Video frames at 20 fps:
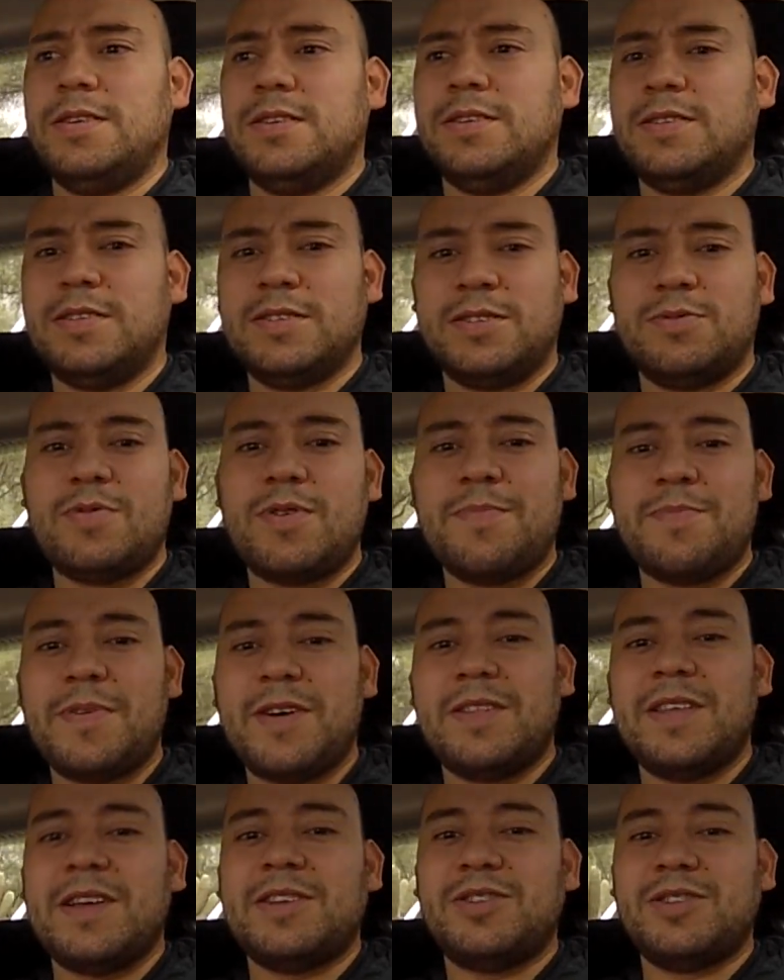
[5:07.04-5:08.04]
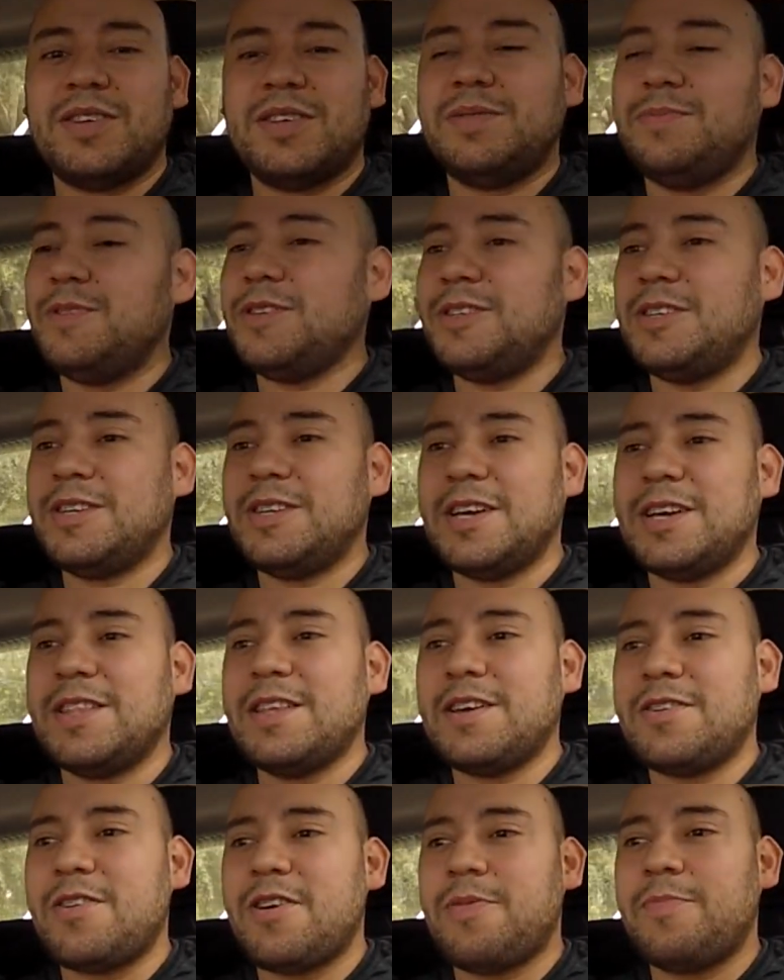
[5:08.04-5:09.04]
is to swap out that transmission and get
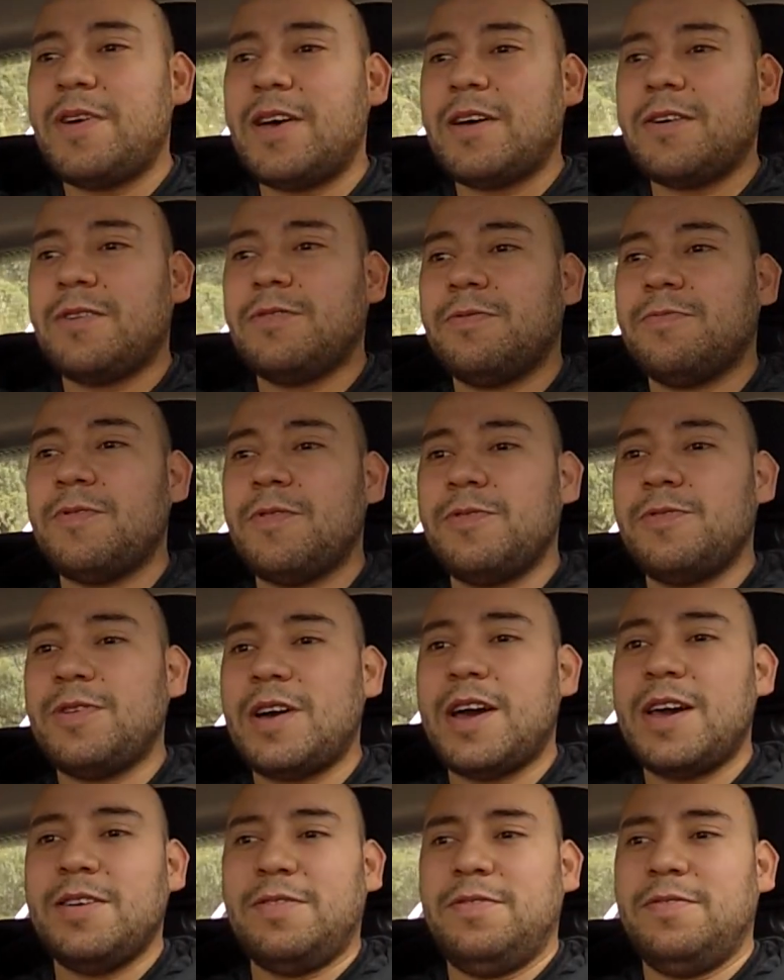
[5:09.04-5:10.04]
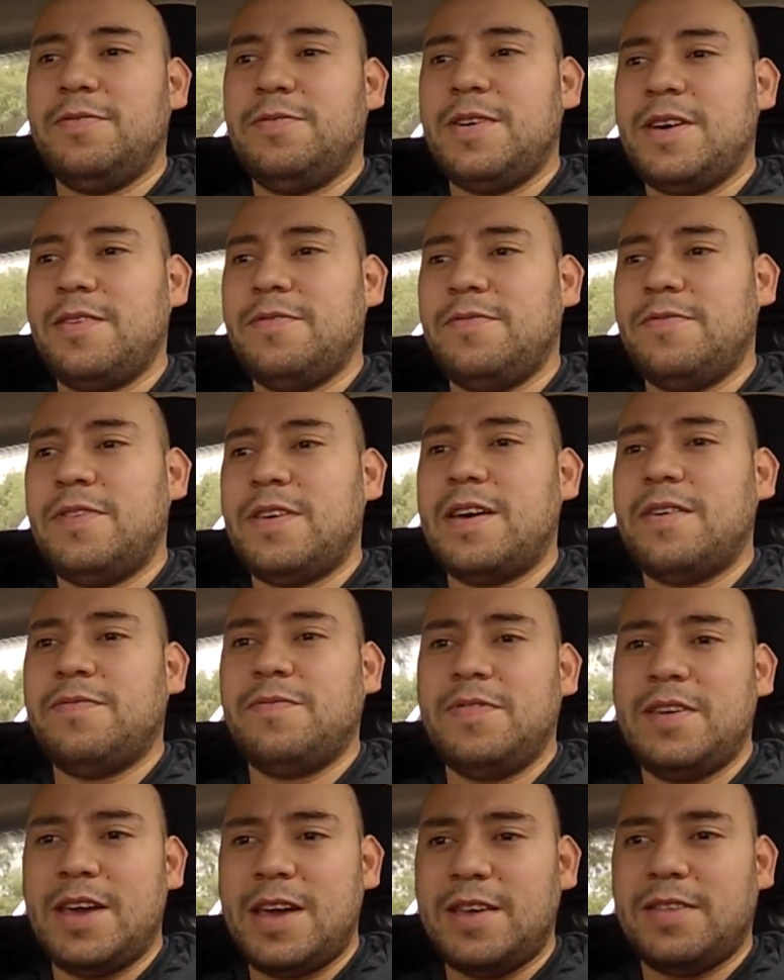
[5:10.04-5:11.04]
that car back on the road. I do have that
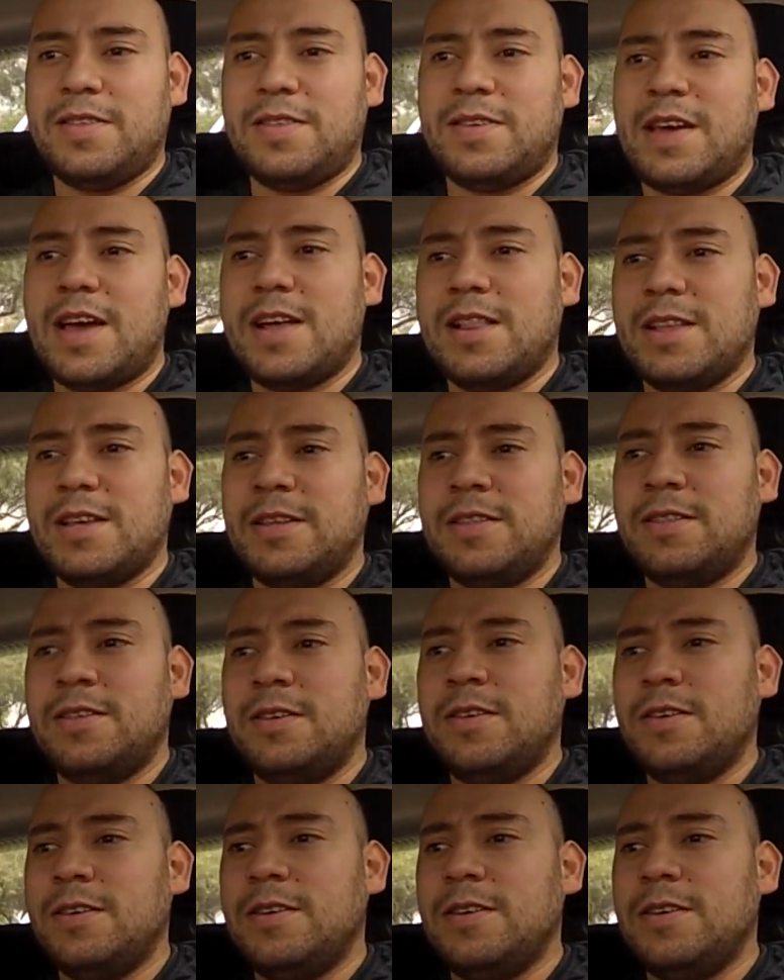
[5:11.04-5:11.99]
V8 Talon